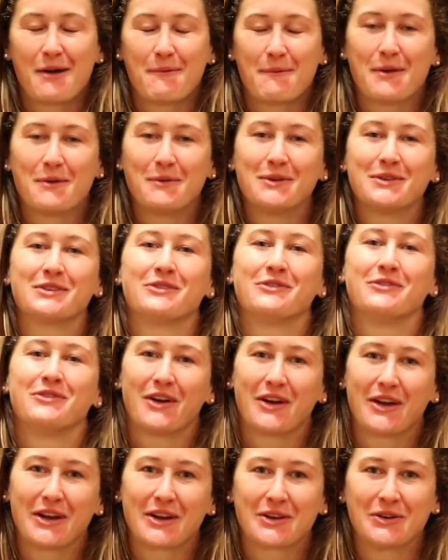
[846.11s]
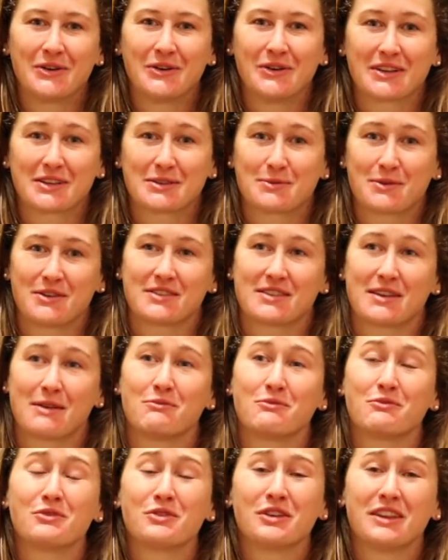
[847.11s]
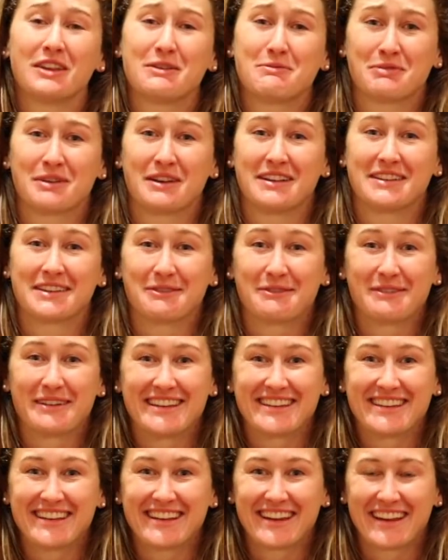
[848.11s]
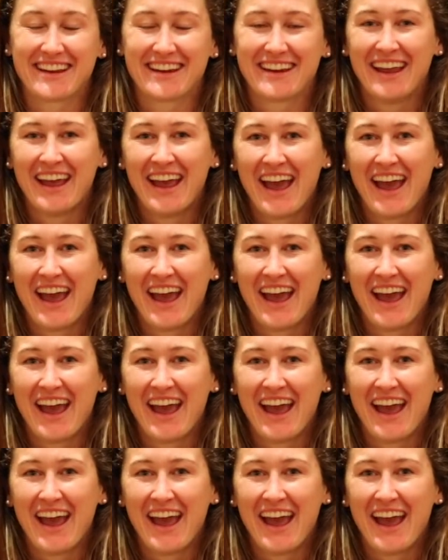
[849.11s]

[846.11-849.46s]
it was a very cool experience. I'm really pleased that we did it.